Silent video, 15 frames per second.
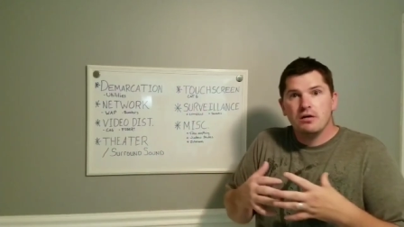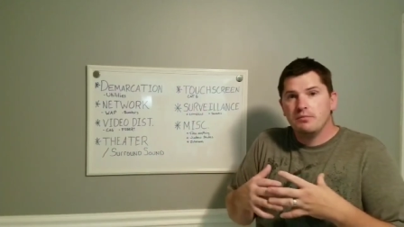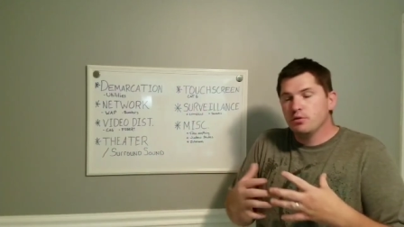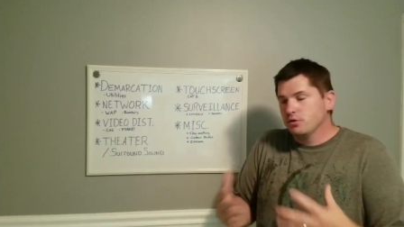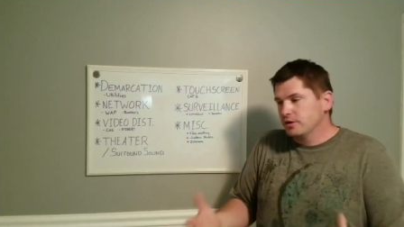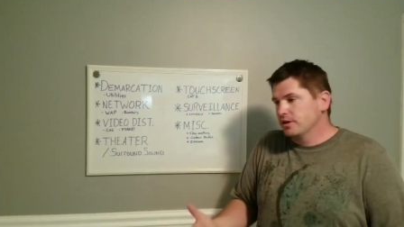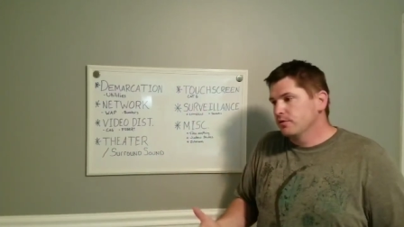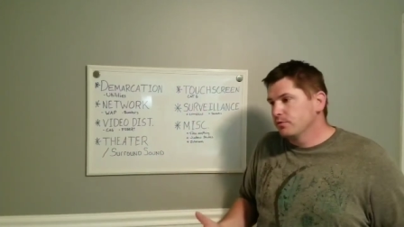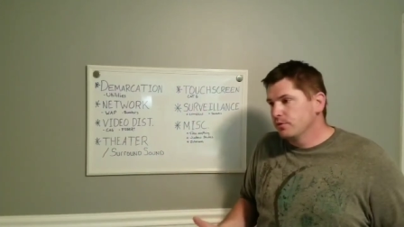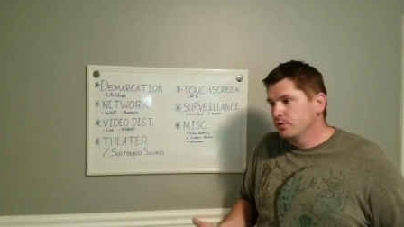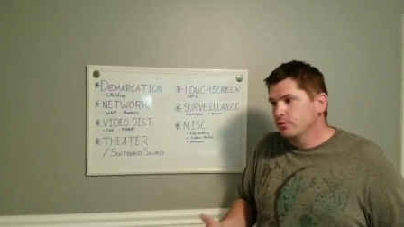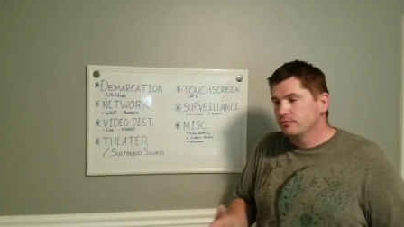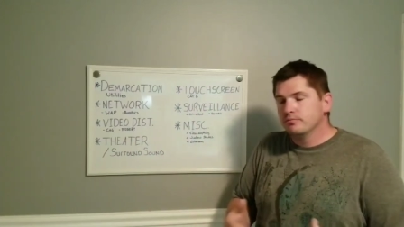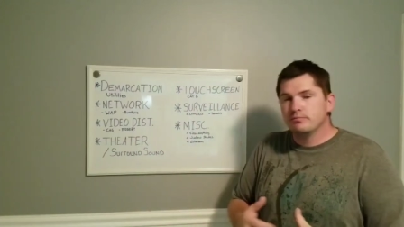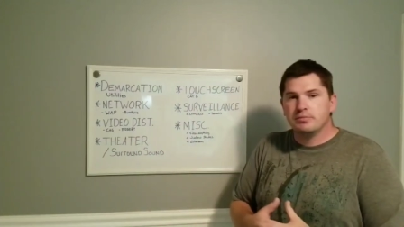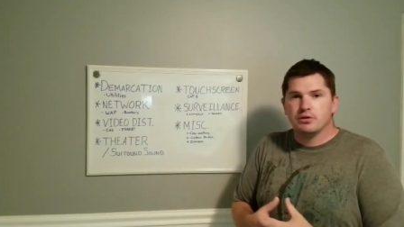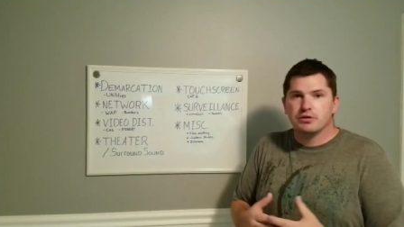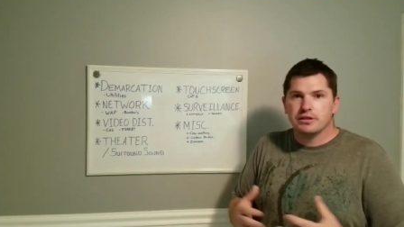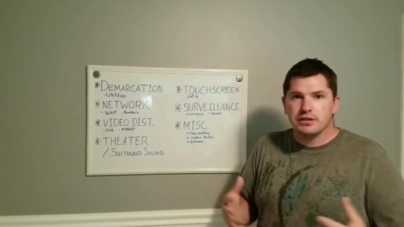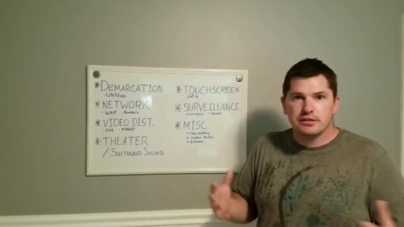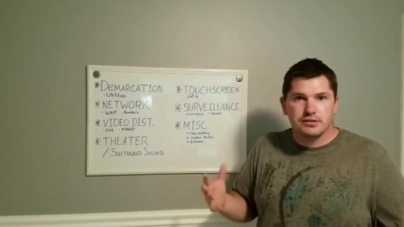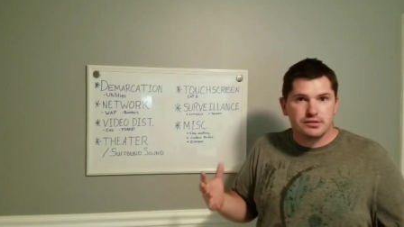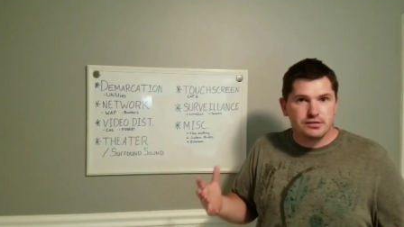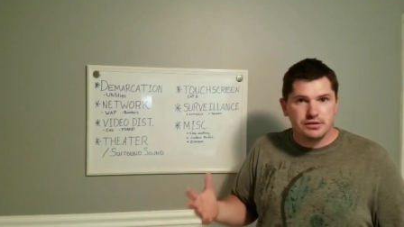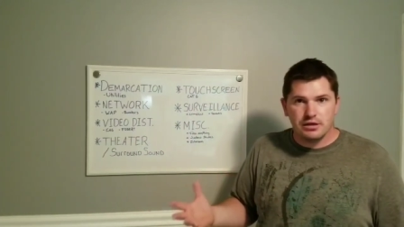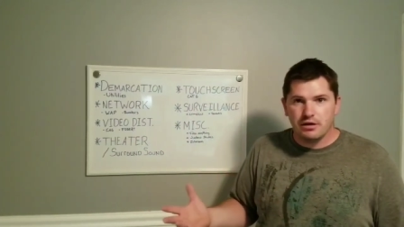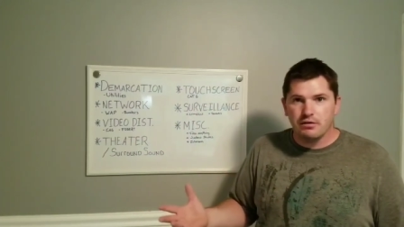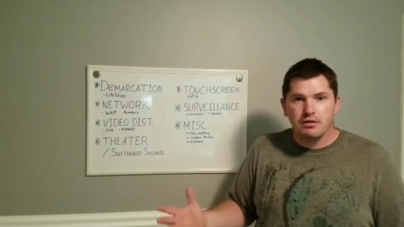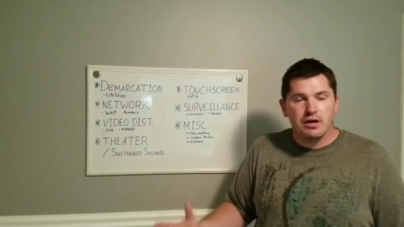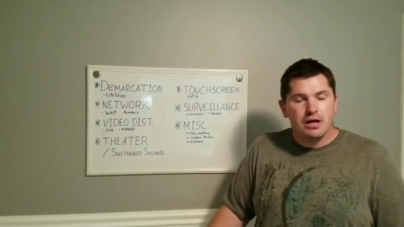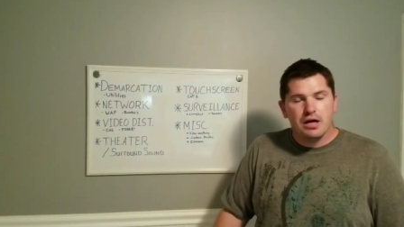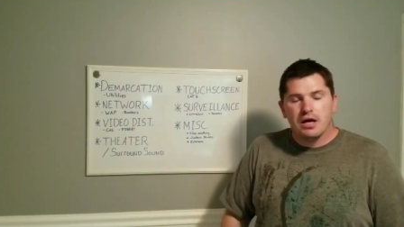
building a room, building a, you know,